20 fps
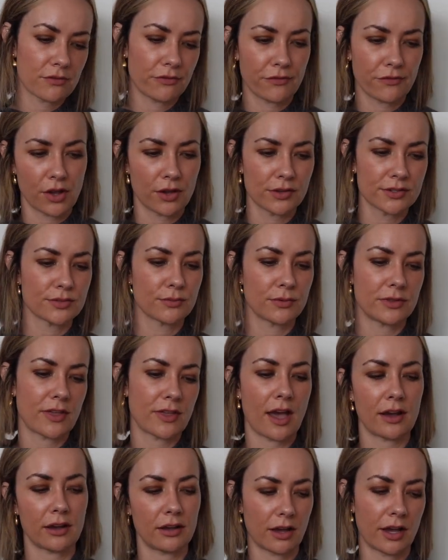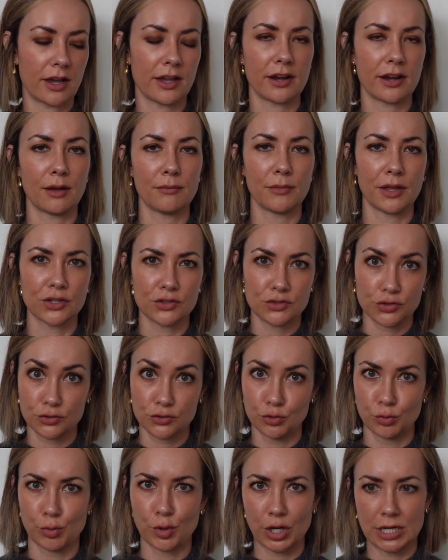of falls with that cut, I'm like
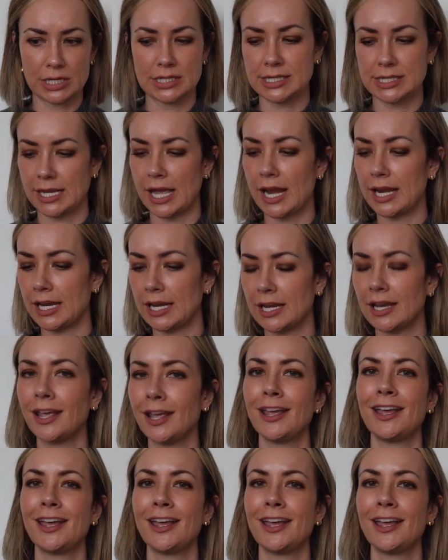super into getting.